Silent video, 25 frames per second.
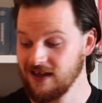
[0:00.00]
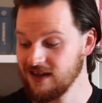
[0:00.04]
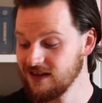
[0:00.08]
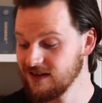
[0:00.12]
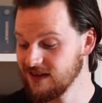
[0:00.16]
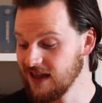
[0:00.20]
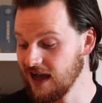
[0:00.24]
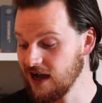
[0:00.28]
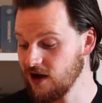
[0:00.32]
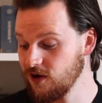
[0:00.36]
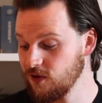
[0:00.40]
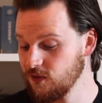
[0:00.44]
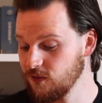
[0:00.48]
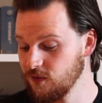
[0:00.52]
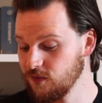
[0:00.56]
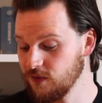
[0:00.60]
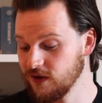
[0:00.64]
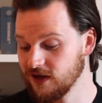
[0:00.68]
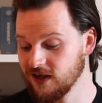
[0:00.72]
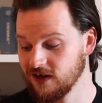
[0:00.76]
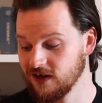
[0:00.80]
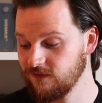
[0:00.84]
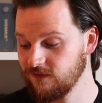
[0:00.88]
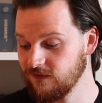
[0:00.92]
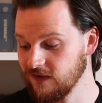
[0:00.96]
Now we're
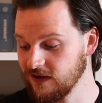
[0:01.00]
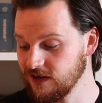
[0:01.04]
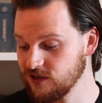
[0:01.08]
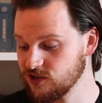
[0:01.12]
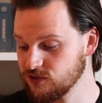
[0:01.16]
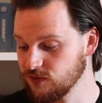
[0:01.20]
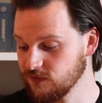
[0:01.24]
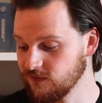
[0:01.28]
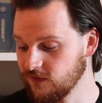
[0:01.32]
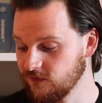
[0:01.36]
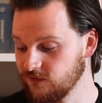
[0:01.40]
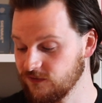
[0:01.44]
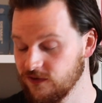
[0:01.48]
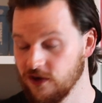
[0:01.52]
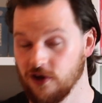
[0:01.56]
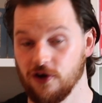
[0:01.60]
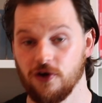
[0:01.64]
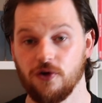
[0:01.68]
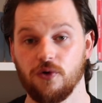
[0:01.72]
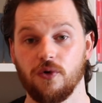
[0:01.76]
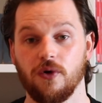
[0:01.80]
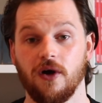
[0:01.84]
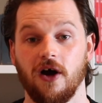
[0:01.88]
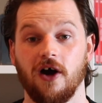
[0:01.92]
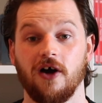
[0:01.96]
finish with a few